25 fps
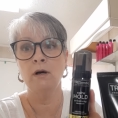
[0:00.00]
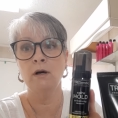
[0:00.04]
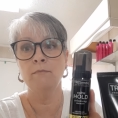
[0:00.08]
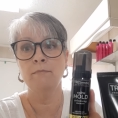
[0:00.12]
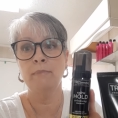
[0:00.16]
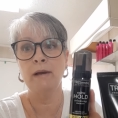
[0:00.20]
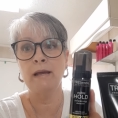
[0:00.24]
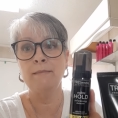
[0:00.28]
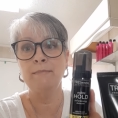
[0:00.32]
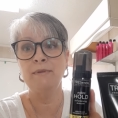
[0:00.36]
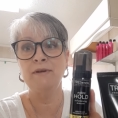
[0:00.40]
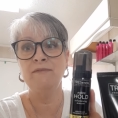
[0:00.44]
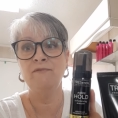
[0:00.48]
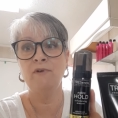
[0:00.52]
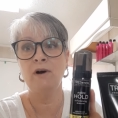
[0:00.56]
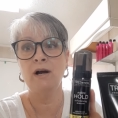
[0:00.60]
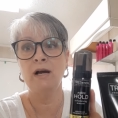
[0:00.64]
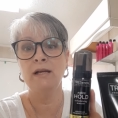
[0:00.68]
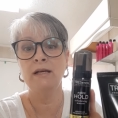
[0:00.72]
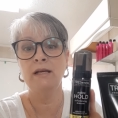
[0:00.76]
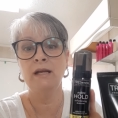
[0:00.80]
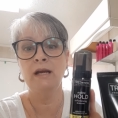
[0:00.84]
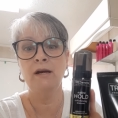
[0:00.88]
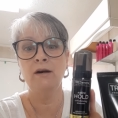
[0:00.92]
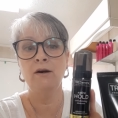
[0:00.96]
baby
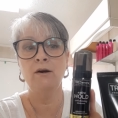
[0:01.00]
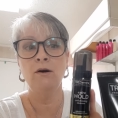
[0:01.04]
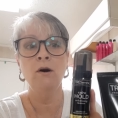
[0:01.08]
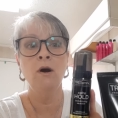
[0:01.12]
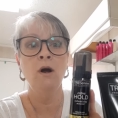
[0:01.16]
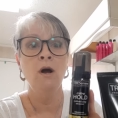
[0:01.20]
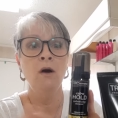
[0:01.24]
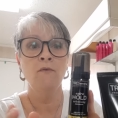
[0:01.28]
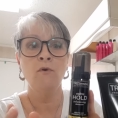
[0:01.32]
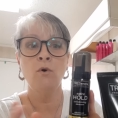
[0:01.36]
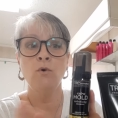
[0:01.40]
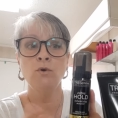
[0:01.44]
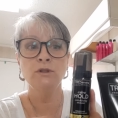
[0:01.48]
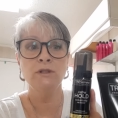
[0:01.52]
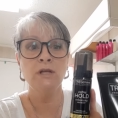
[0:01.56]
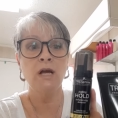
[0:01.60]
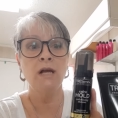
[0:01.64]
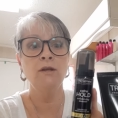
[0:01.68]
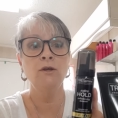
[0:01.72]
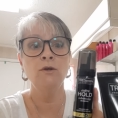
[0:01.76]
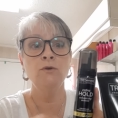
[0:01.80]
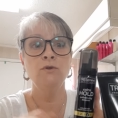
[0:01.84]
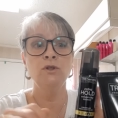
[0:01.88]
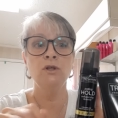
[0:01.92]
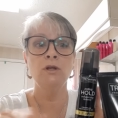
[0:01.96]
fine hair. Of course, I
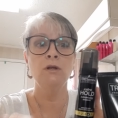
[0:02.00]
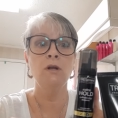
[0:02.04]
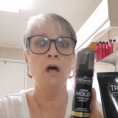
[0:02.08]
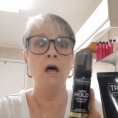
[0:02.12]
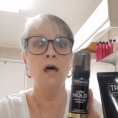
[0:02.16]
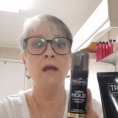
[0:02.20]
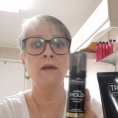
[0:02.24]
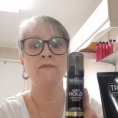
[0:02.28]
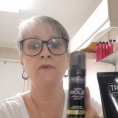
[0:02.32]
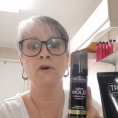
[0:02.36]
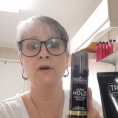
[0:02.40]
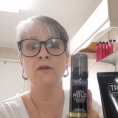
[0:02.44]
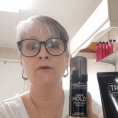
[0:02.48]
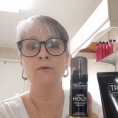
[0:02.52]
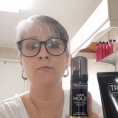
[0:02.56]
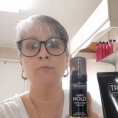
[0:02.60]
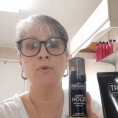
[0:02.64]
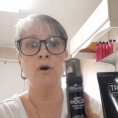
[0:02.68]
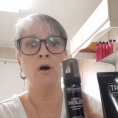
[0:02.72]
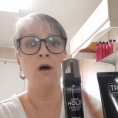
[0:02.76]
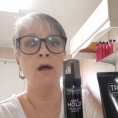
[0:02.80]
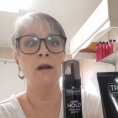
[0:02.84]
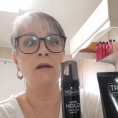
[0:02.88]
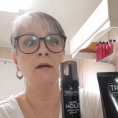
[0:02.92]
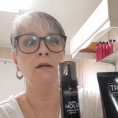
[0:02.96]
use a lot of other
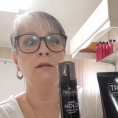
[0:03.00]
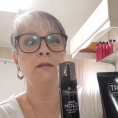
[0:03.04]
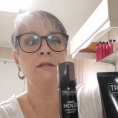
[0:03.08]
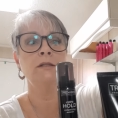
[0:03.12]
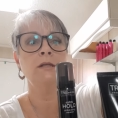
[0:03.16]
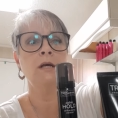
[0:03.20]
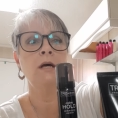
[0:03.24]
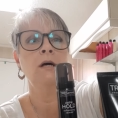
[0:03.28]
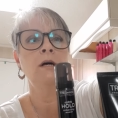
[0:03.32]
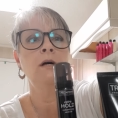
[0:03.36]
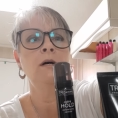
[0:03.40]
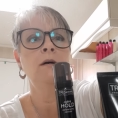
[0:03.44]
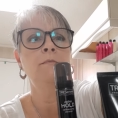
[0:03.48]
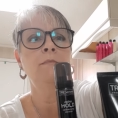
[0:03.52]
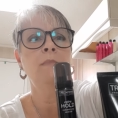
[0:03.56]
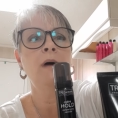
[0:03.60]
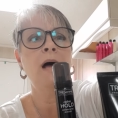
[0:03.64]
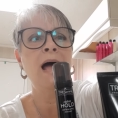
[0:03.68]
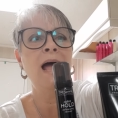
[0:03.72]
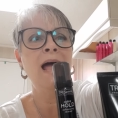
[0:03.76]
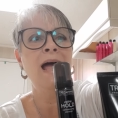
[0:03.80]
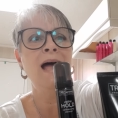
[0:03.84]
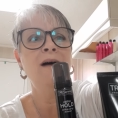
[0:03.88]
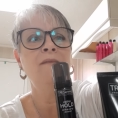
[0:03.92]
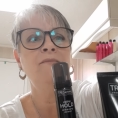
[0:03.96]
products.
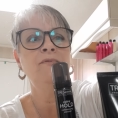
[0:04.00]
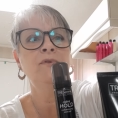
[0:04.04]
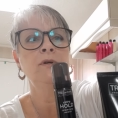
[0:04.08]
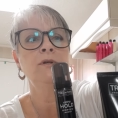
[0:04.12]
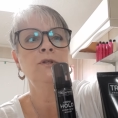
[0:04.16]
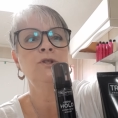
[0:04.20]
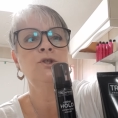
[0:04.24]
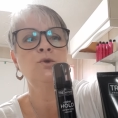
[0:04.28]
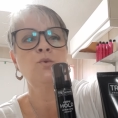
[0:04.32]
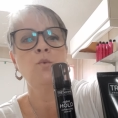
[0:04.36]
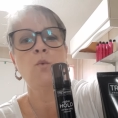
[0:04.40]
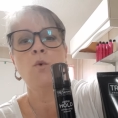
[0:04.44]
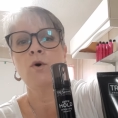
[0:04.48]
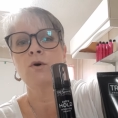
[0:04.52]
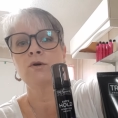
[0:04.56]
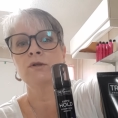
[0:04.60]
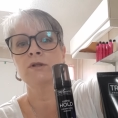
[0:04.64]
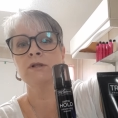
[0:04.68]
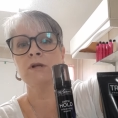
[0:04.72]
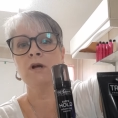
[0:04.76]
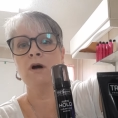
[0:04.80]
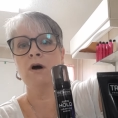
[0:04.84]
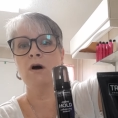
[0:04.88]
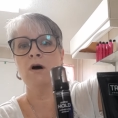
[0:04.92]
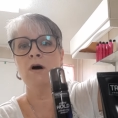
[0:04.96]
I have the
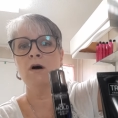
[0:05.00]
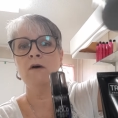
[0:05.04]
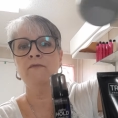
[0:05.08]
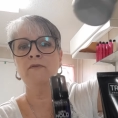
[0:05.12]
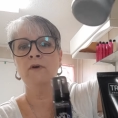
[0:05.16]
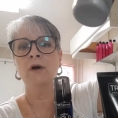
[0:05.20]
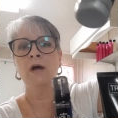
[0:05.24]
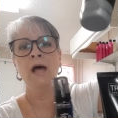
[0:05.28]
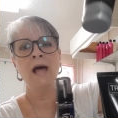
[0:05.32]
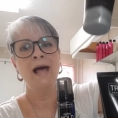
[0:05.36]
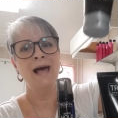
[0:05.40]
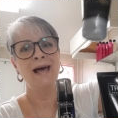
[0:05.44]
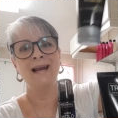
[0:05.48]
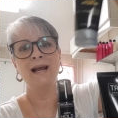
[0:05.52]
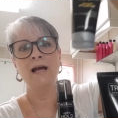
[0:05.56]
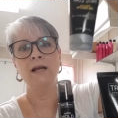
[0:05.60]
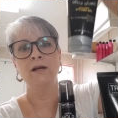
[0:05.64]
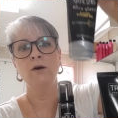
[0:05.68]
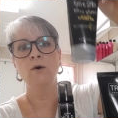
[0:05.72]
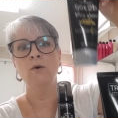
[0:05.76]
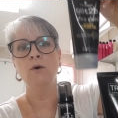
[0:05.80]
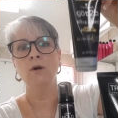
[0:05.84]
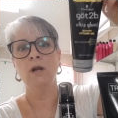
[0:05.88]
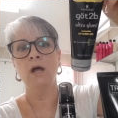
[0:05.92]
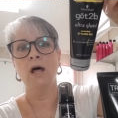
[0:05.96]
Schwarzkopf, and I
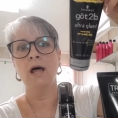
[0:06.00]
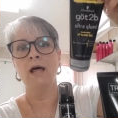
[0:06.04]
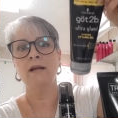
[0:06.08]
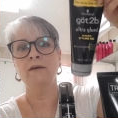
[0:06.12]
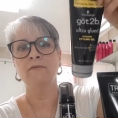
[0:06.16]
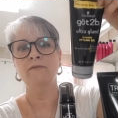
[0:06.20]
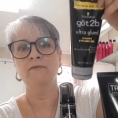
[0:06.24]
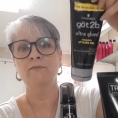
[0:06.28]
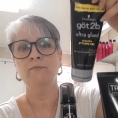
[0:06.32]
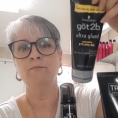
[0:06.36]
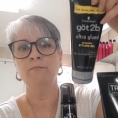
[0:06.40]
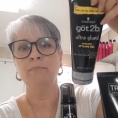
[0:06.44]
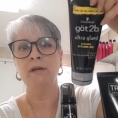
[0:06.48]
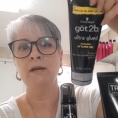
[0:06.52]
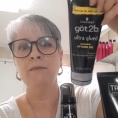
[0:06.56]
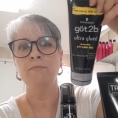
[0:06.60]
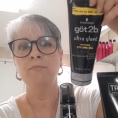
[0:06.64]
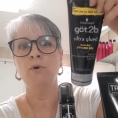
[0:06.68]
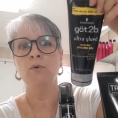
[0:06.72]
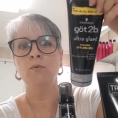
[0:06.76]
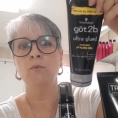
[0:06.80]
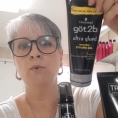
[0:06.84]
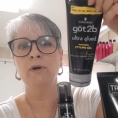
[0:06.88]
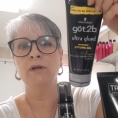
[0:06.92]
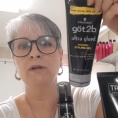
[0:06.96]
know a lot of
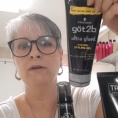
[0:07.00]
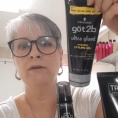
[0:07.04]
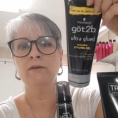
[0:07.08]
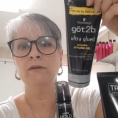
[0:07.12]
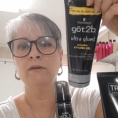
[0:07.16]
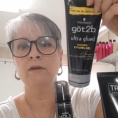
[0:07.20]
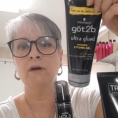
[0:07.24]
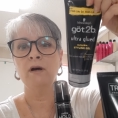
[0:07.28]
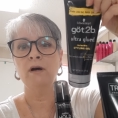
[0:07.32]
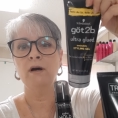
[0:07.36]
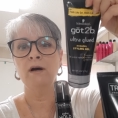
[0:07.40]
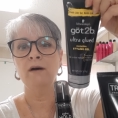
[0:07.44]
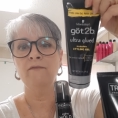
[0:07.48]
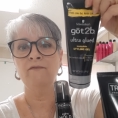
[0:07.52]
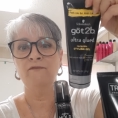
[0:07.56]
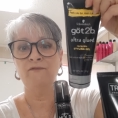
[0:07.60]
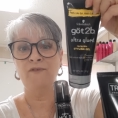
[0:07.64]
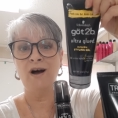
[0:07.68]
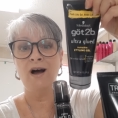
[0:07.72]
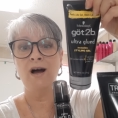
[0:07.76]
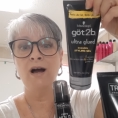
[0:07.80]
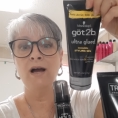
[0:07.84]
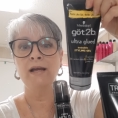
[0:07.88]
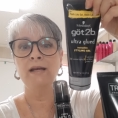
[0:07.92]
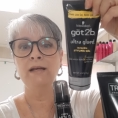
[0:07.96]
people with
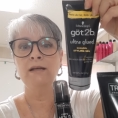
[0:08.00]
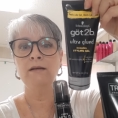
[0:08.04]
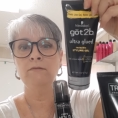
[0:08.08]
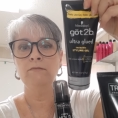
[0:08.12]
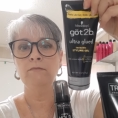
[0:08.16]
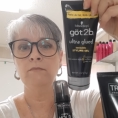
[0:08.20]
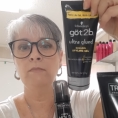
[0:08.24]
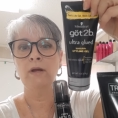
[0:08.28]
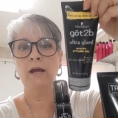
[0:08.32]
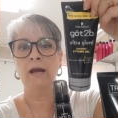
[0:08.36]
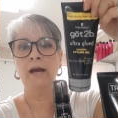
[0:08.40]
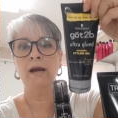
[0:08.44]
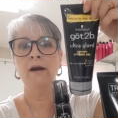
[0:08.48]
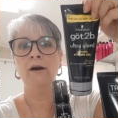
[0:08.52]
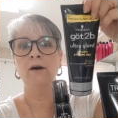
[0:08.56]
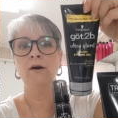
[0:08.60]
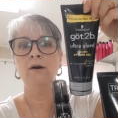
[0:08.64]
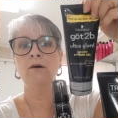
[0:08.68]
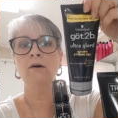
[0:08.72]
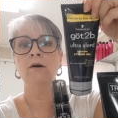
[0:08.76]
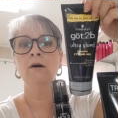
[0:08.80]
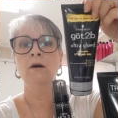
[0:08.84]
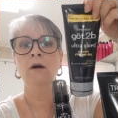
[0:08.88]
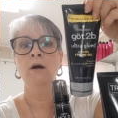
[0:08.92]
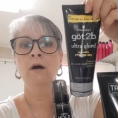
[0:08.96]
fine
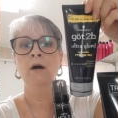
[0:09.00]
hair